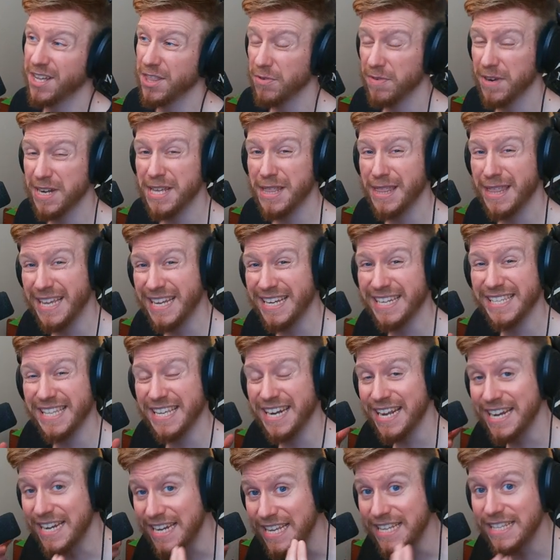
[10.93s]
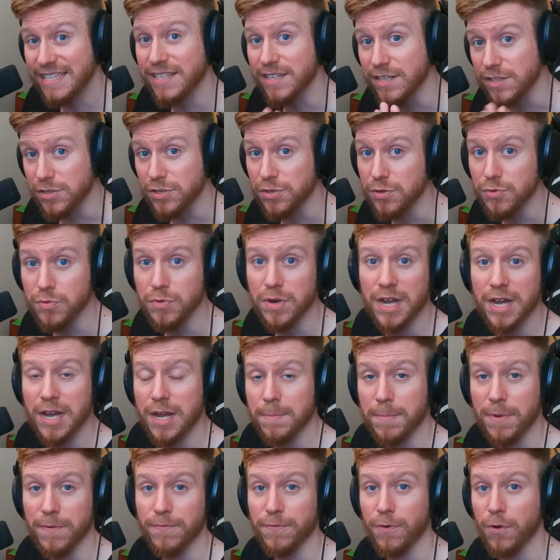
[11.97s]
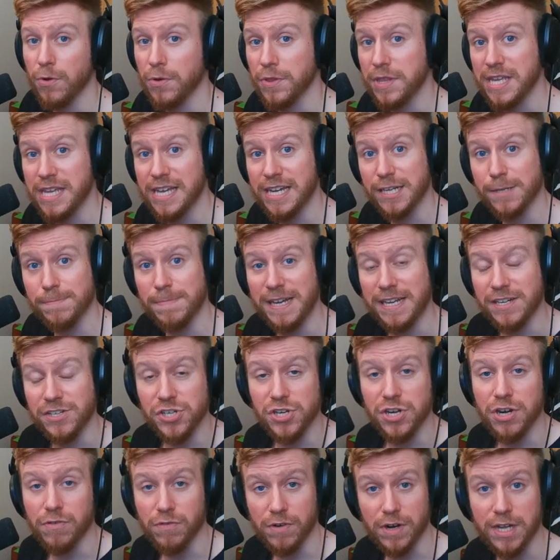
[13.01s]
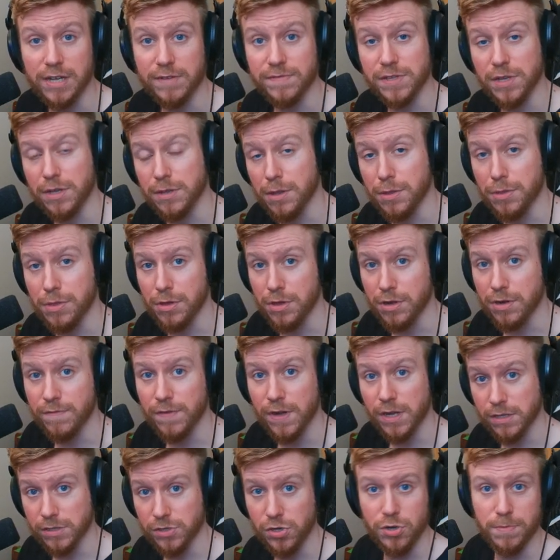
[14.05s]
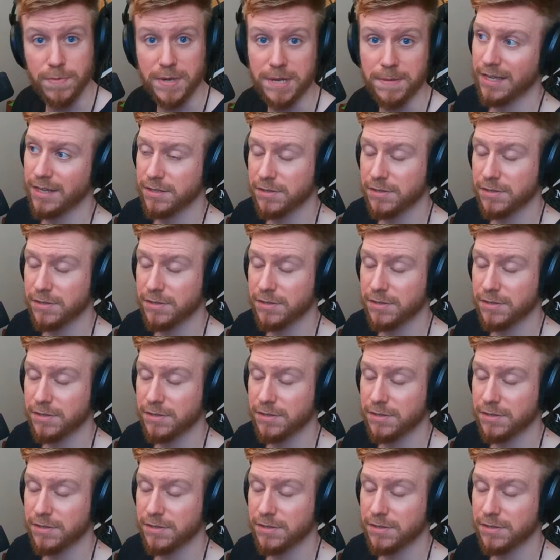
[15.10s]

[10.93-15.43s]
Are there any things that I need to do before the expansion arrives on the 3rd of October?